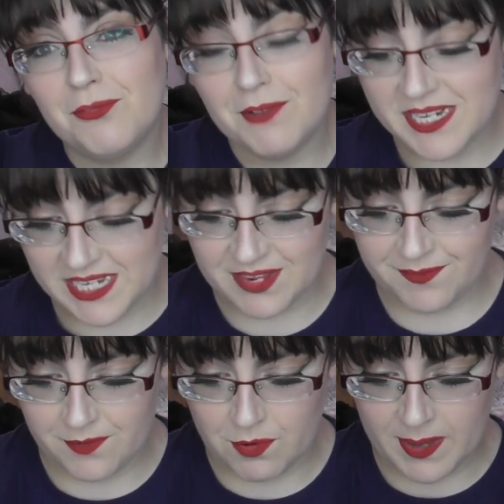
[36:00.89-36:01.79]
3D
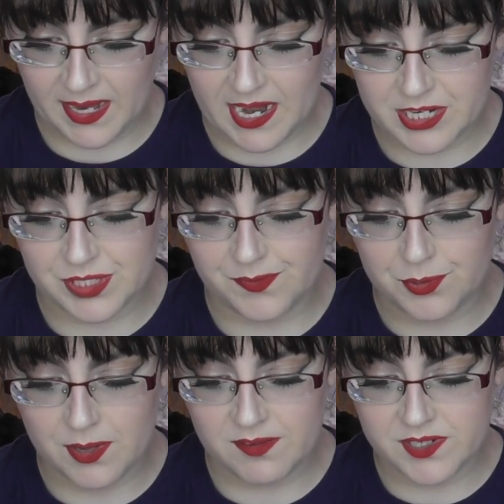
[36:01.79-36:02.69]
foam ink lashes for
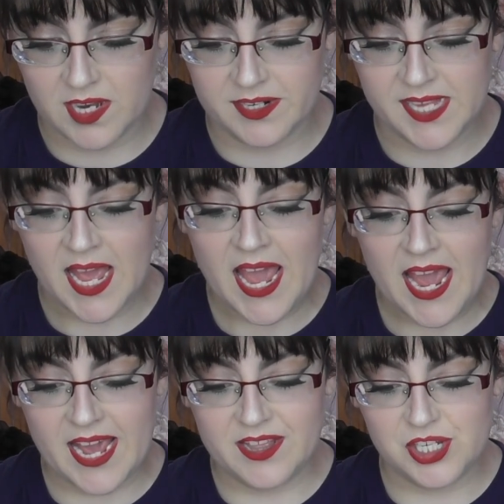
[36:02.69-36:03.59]
$12
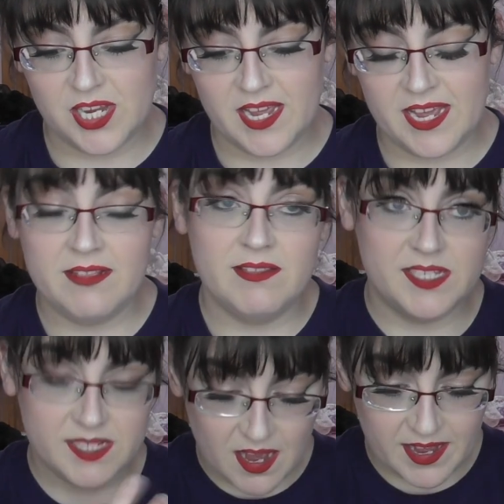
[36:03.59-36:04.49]
in the
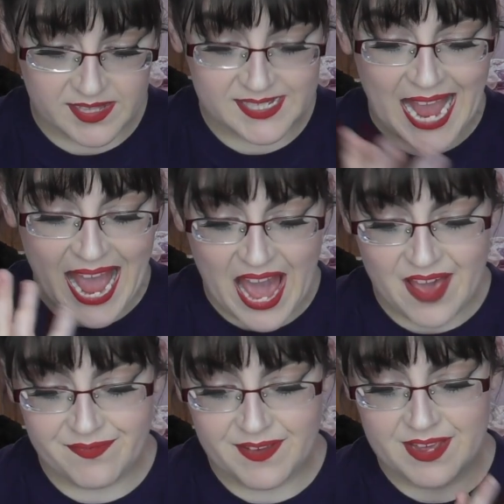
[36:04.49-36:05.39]
styles
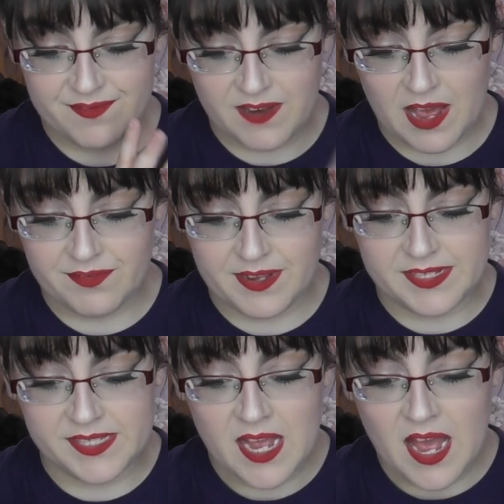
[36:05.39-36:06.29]
Effie,
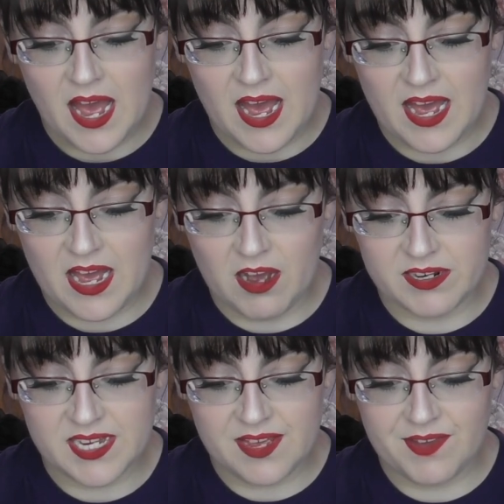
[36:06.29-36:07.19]
Flavius,
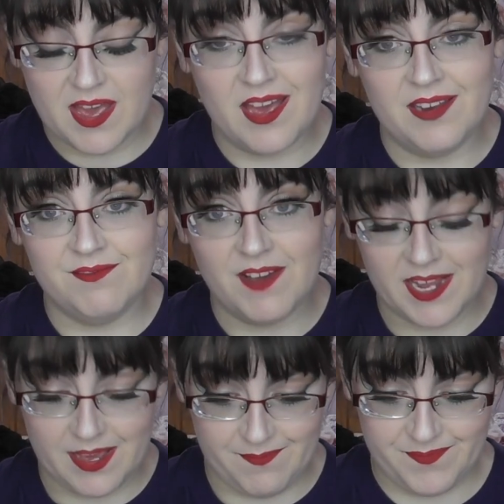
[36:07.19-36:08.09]
Octavia, and
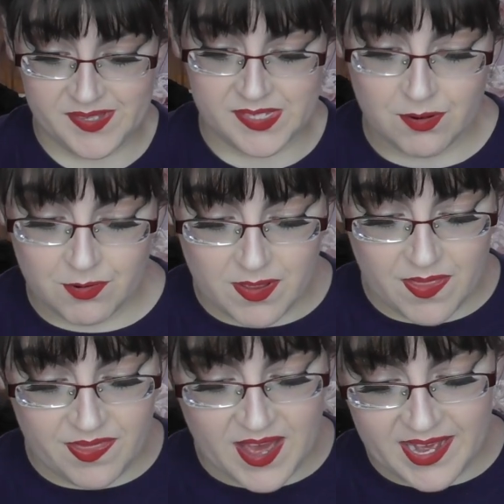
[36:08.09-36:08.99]
Venia. So
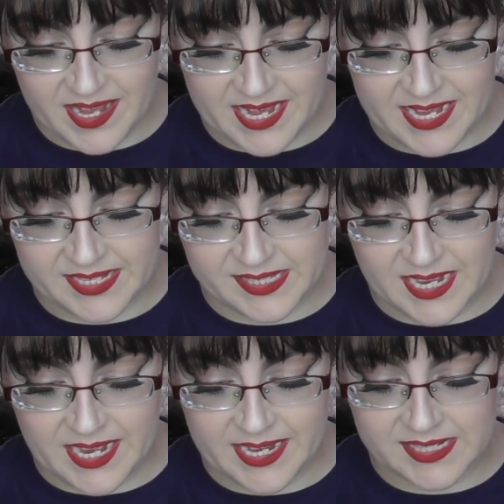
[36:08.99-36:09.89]
that is
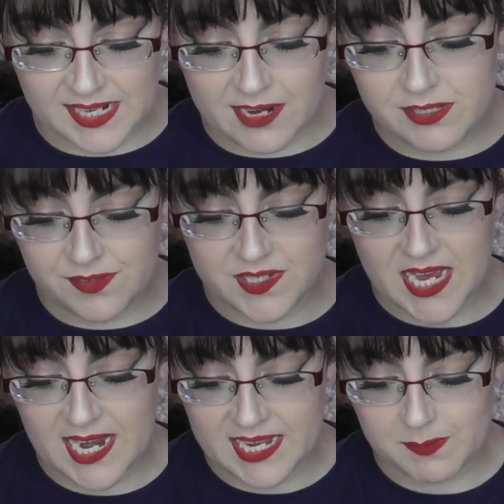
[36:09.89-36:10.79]
exclusive to
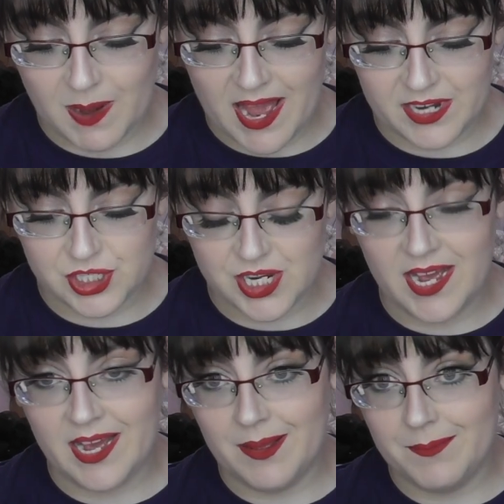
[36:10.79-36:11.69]
LA Splash,
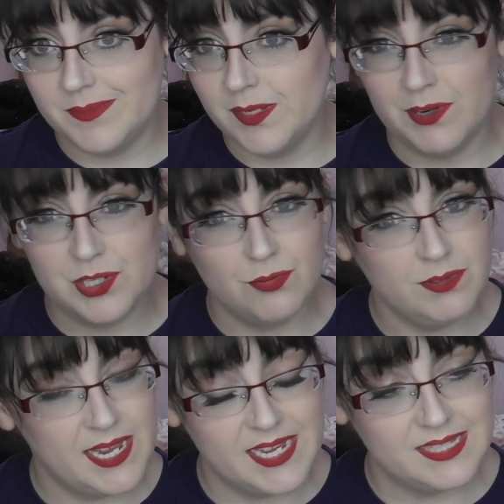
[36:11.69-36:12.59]
so I don't
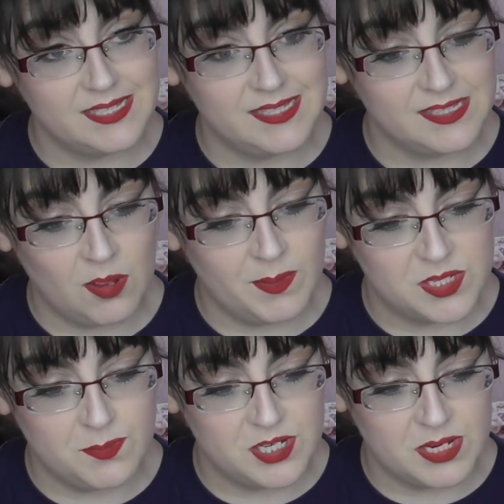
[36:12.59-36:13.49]
think it's coming
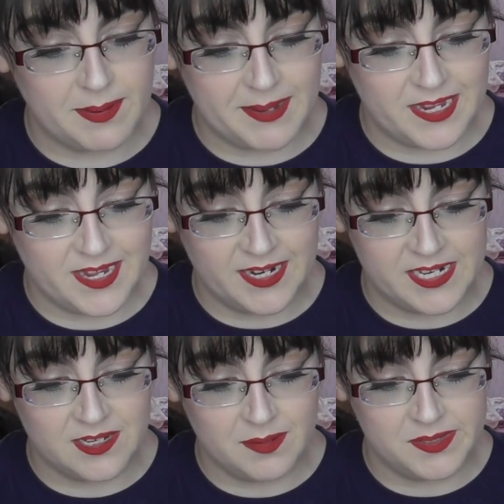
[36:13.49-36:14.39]
to Beauty Bay
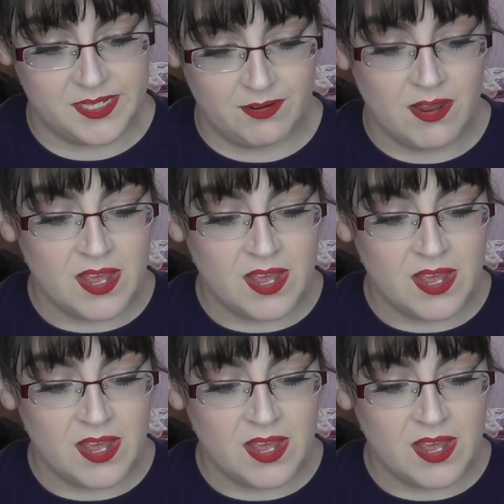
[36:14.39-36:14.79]
anytime soon.